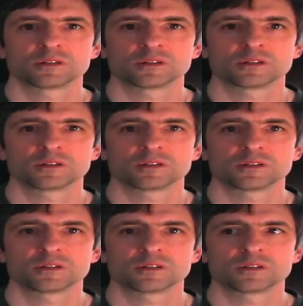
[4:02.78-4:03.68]

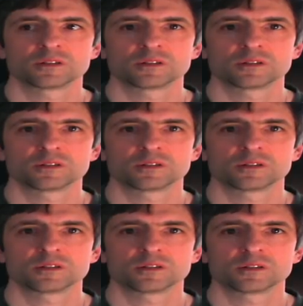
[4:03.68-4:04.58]

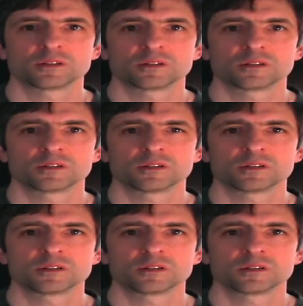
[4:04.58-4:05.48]

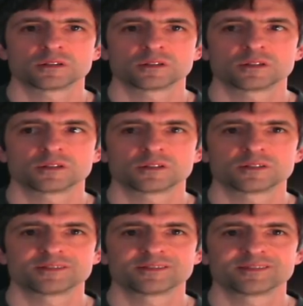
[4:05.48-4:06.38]

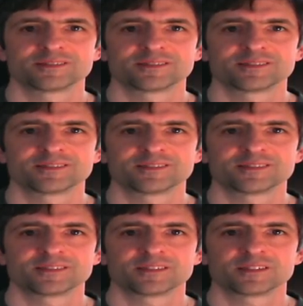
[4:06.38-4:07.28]

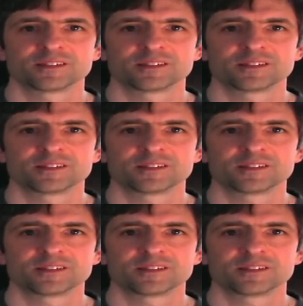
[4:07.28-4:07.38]
[no speech]